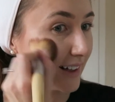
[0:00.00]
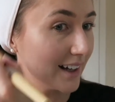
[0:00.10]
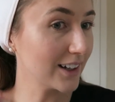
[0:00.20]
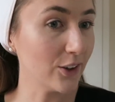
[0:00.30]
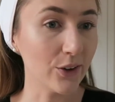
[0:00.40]

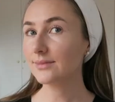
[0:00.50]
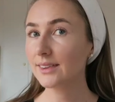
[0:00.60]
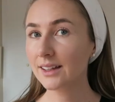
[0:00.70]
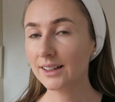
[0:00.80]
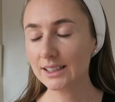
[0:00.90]
a glow.
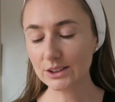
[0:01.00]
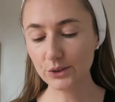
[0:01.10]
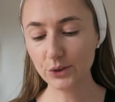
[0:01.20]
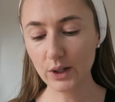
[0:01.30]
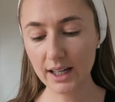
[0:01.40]

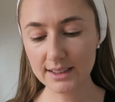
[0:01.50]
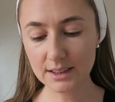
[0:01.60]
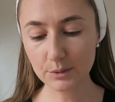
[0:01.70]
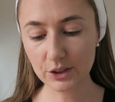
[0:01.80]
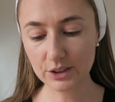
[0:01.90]
So for eyes,
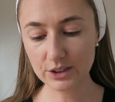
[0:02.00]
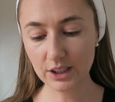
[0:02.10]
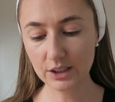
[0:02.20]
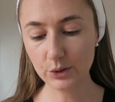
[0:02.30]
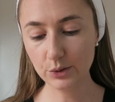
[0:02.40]
I'm going to
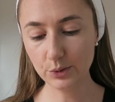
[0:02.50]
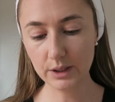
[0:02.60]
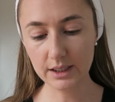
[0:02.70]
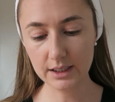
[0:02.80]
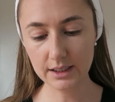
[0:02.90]
start off
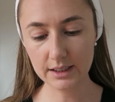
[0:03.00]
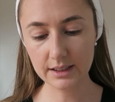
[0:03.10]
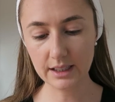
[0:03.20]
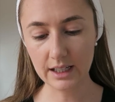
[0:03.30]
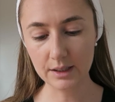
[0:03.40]
with
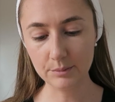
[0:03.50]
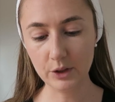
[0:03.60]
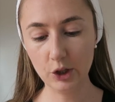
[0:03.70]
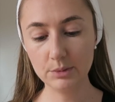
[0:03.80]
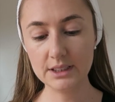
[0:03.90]

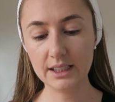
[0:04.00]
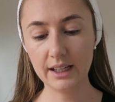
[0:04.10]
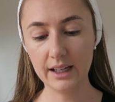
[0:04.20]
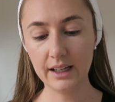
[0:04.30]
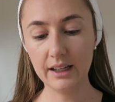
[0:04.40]
Urban
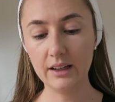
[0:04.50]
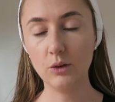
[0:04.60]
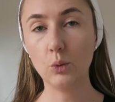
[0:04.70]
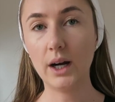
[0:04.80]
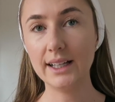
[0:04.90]
Decay
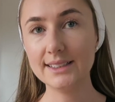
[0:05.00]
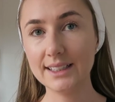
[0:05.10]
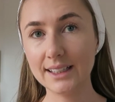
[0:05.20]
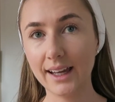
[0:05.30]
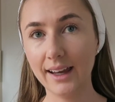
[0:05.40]

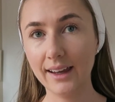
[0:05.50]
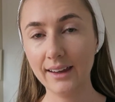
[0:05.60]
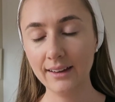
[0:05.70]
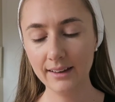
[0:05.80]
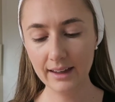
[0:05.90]

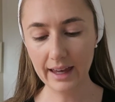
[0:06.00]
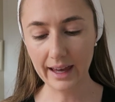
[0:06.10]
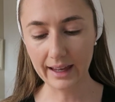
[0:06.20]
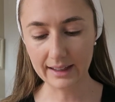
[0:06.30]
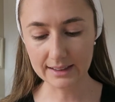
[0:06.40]
YDK,
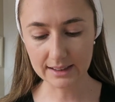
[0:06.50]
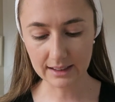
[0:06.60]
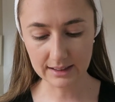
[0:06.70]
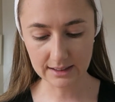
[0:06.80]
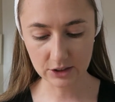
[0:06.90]
and
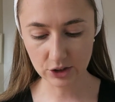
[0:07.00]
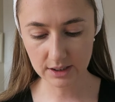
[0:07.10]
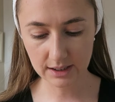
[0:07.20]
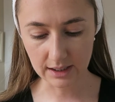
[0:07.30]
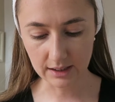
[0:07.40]
this is
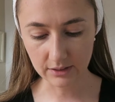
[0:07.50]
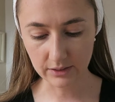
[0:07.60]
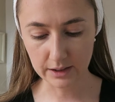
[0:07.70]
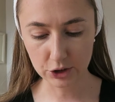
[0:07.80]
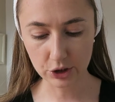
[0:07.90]
just an
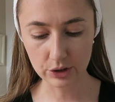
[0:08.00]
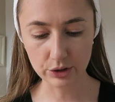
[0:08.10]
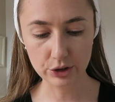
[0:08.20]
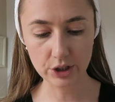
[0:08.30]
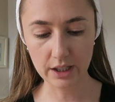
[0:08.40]

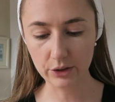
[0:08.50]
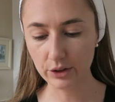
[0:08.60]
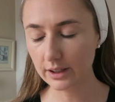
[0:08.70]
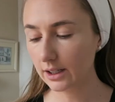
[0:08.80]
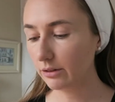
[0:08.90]
individual
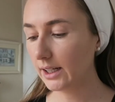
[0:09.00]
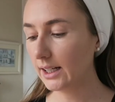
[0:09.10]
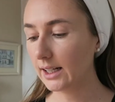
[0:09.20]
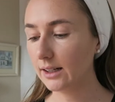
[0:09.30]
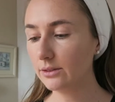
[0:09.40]
shadow that I
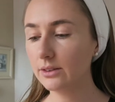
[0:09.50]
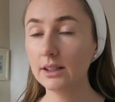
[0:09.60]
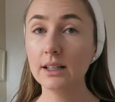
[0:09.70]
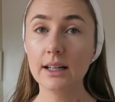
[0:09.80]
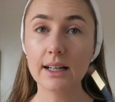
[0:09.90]
really love.
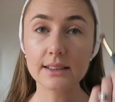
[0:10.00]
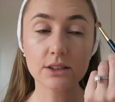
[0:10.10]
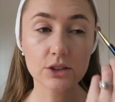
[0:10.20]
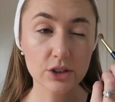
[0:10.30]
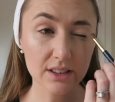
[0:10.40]

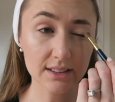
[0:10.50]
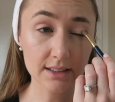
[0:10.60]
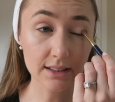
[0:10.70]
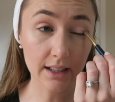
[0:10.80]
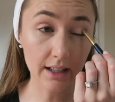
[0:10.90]
It's
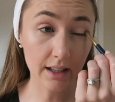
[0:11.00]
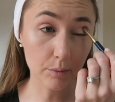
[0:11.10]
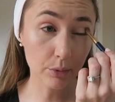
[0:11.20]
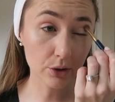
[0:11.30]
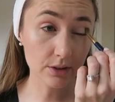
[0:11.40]
just a
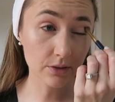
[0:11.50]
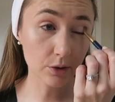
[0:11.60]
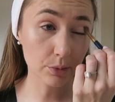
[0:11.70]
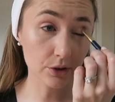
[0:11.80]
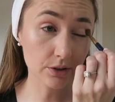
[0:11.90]

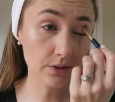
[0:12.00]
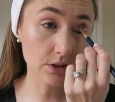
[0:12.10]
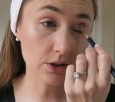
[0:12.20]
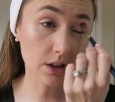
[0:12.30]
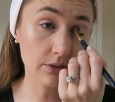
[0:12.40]

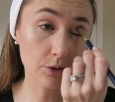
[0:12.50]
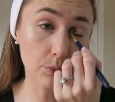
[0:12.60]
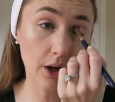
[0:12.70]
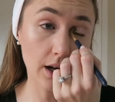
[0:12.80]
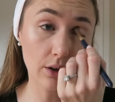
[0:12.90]
beautiful soft
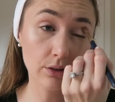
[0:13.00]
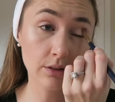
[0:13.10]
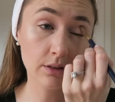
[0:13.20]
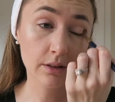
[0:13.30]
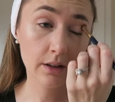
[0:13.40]

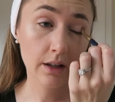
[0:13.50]
brown,